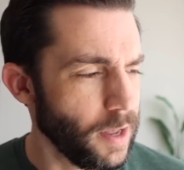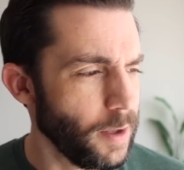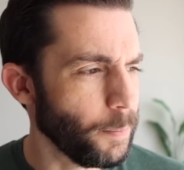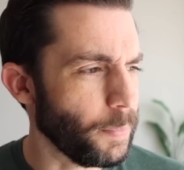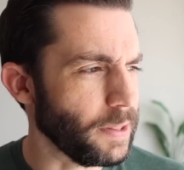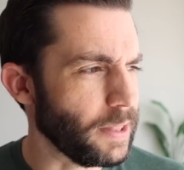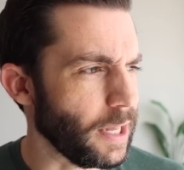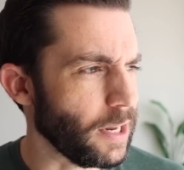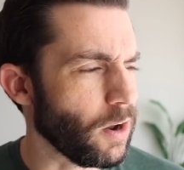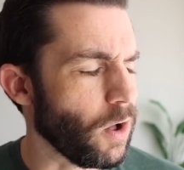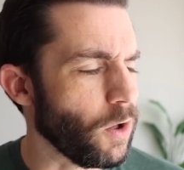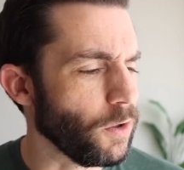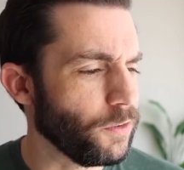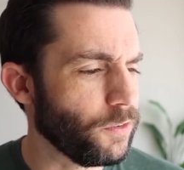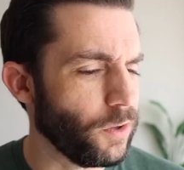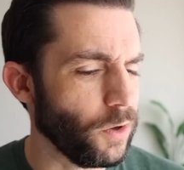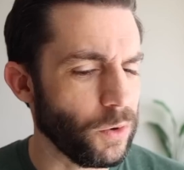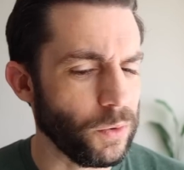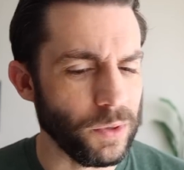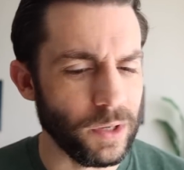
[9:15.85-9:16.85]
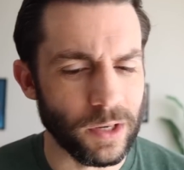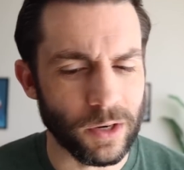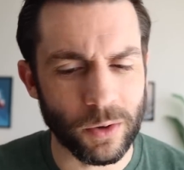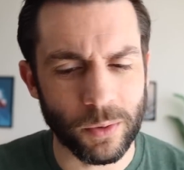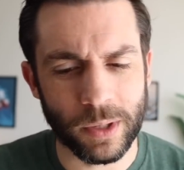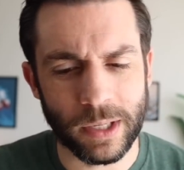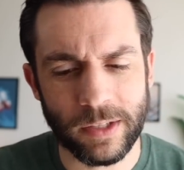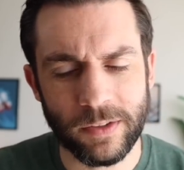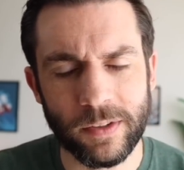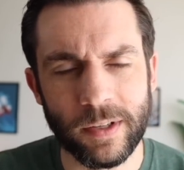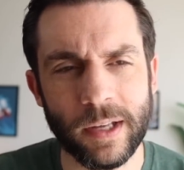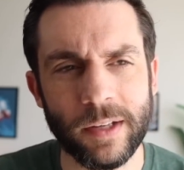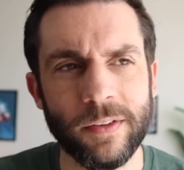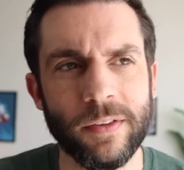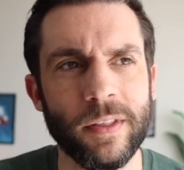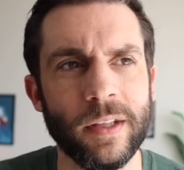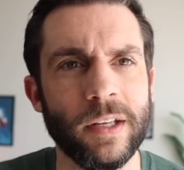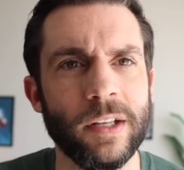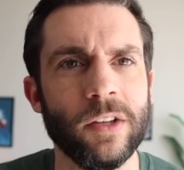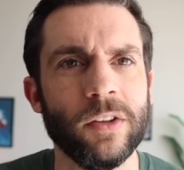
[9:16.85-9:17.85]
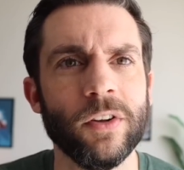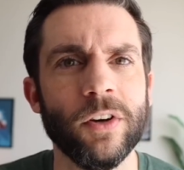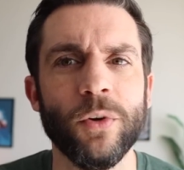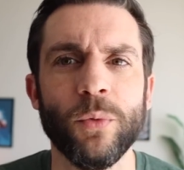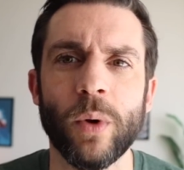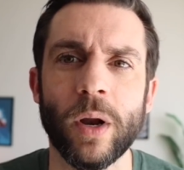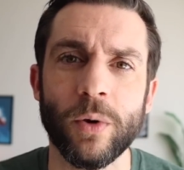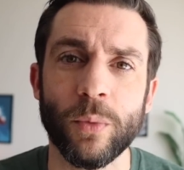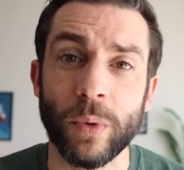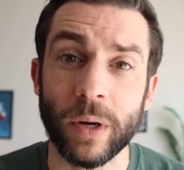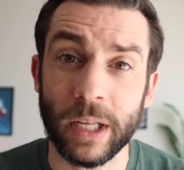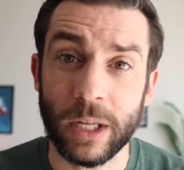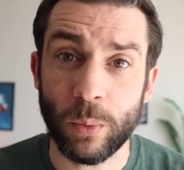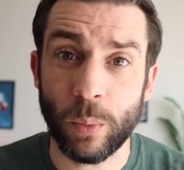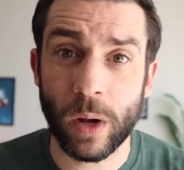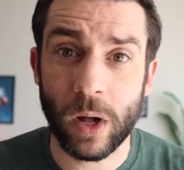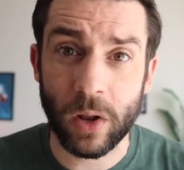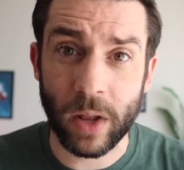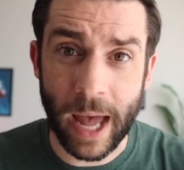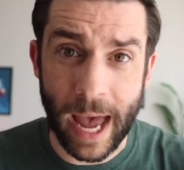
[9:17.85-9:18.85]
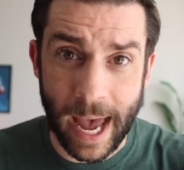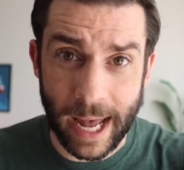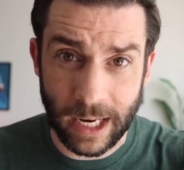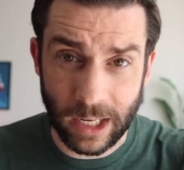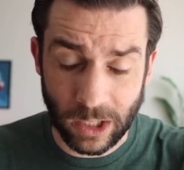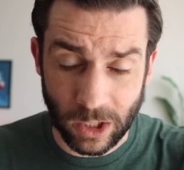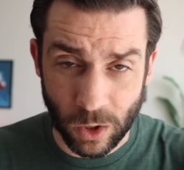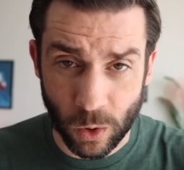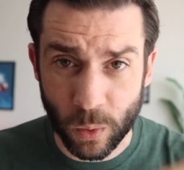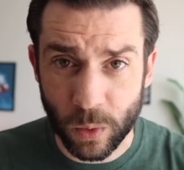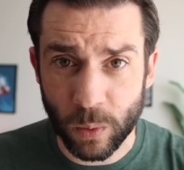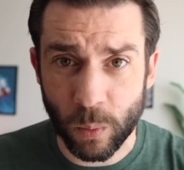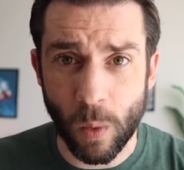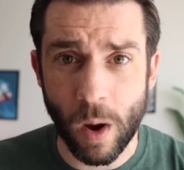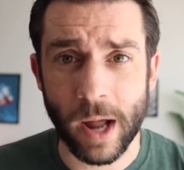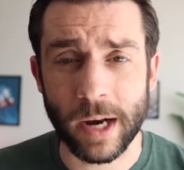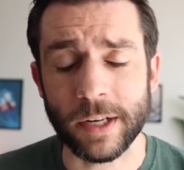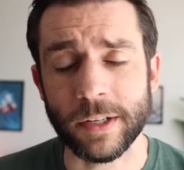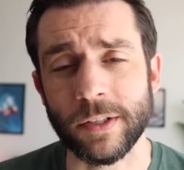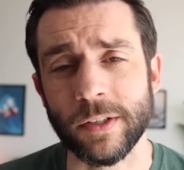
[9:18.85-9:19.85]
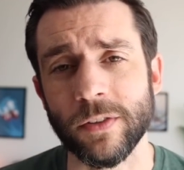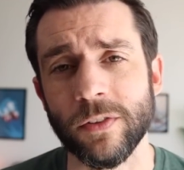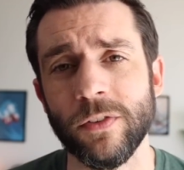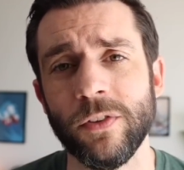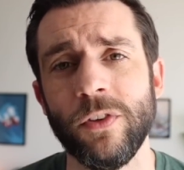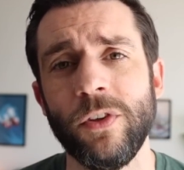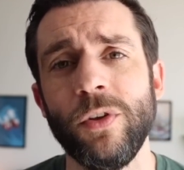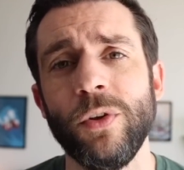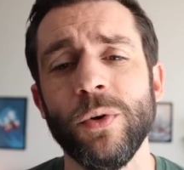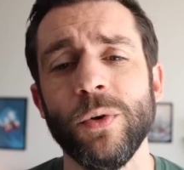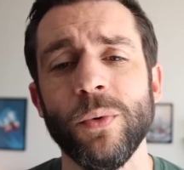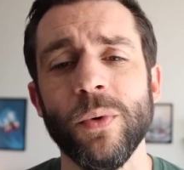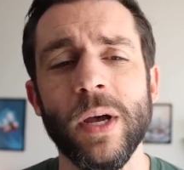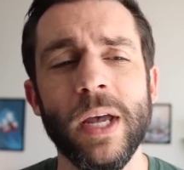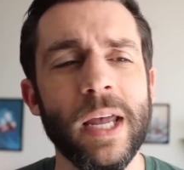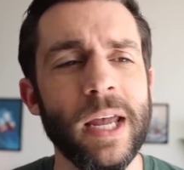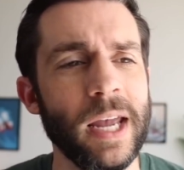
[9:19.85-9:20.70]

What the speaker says: But then also, you know, it says that it's going to run really well at lower wattages too.